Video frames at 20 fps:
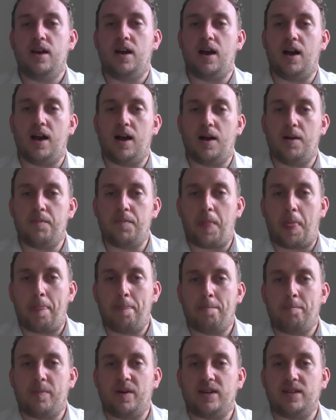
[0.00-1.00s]

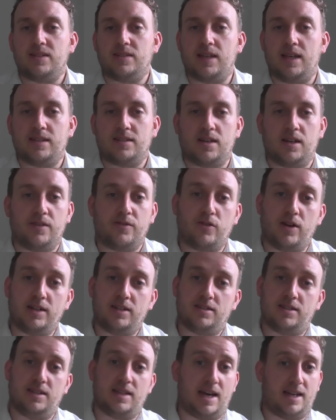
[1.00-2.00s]
But it's kind of great
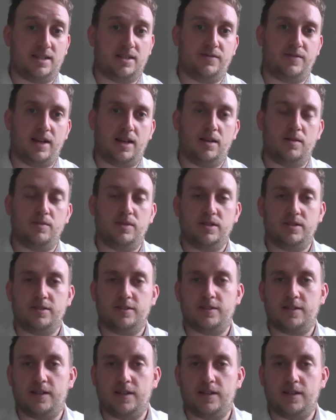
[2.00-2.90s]
to see that development